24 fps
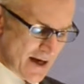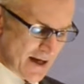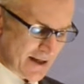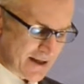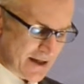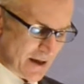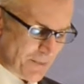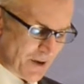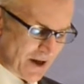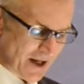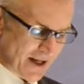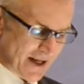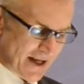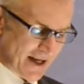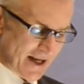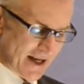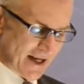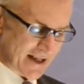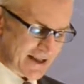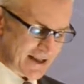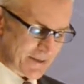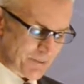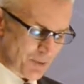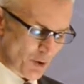Typically,
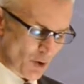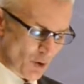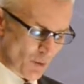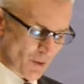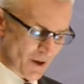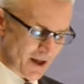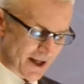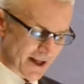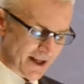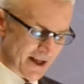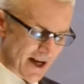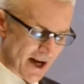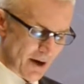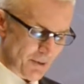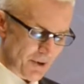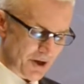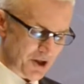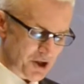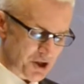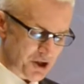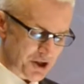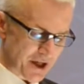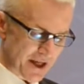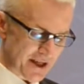Interpol will
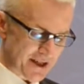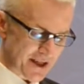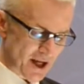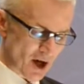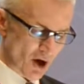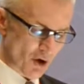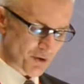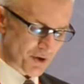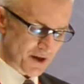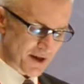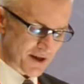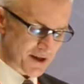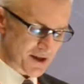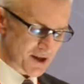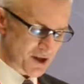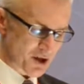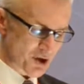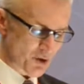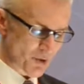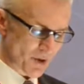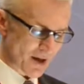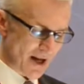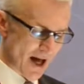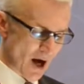encourage data owners
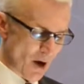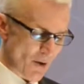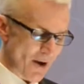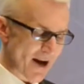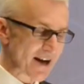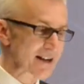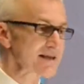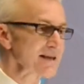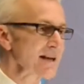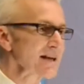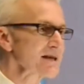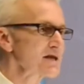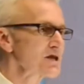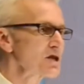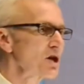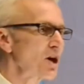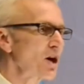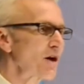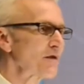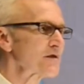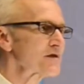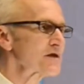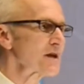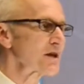to allow access
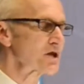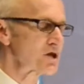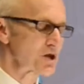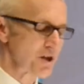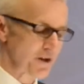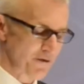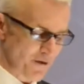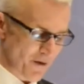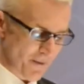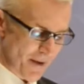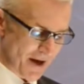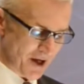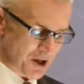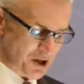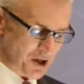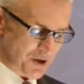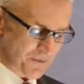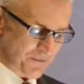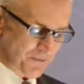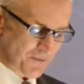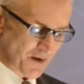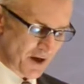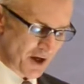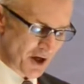of such
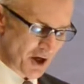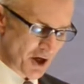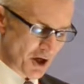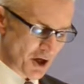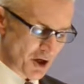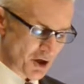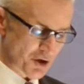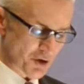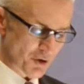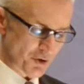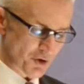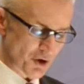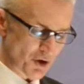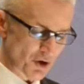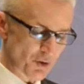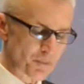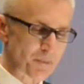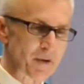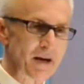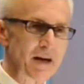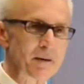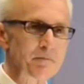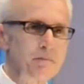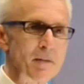information to
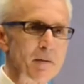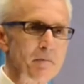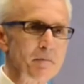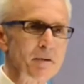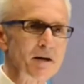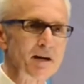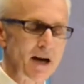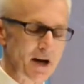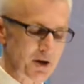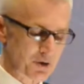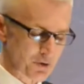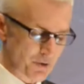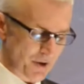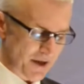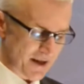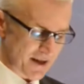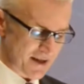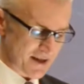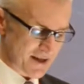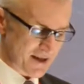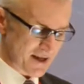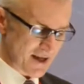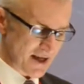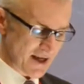European member
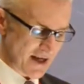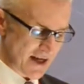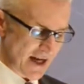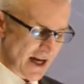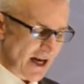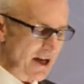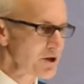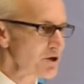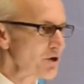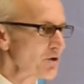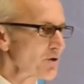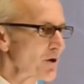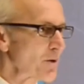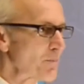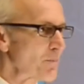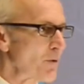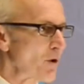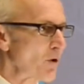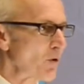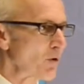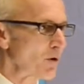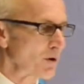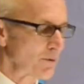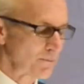countries and
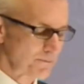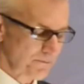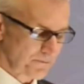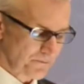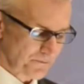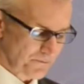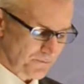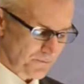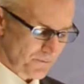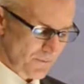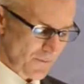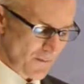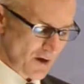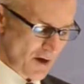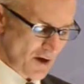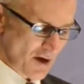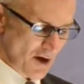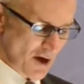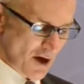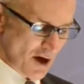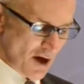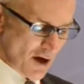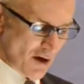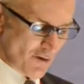Europol.
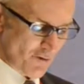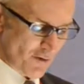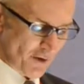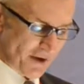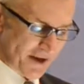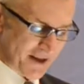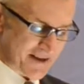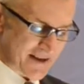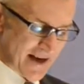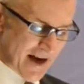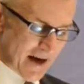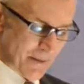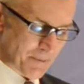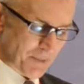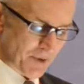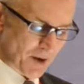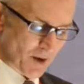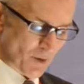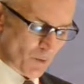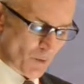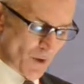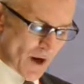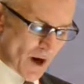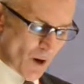For
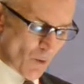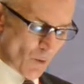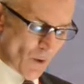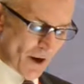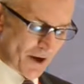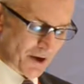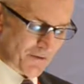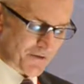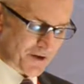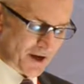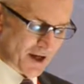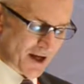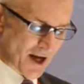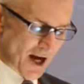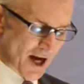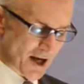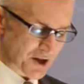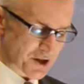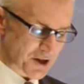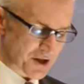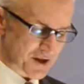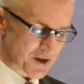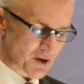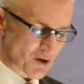example, we are one of the
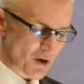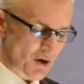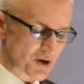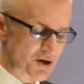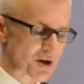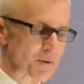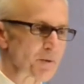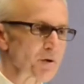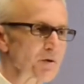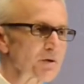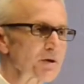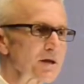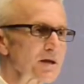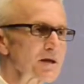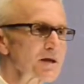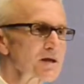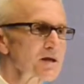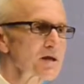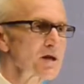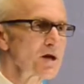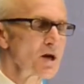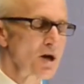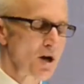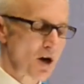largest
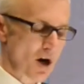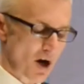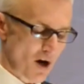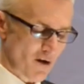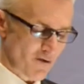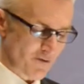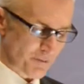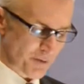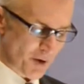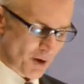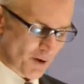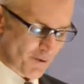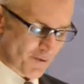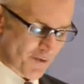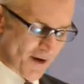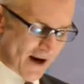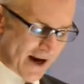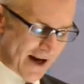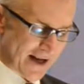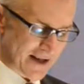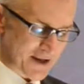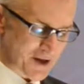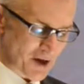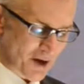contributors of
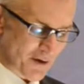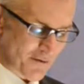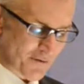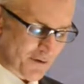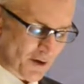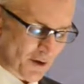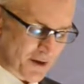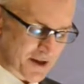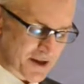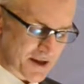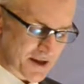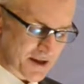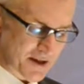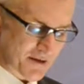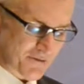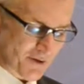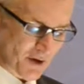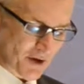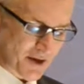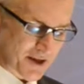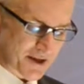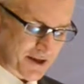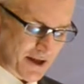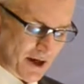profiles on
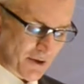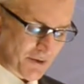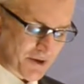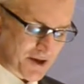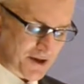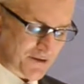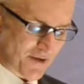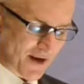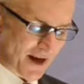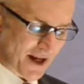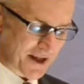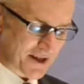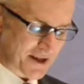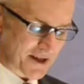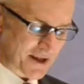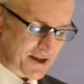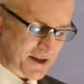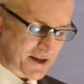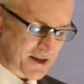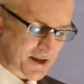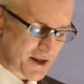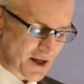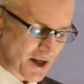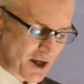foreign terrorist
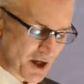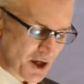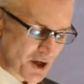fighters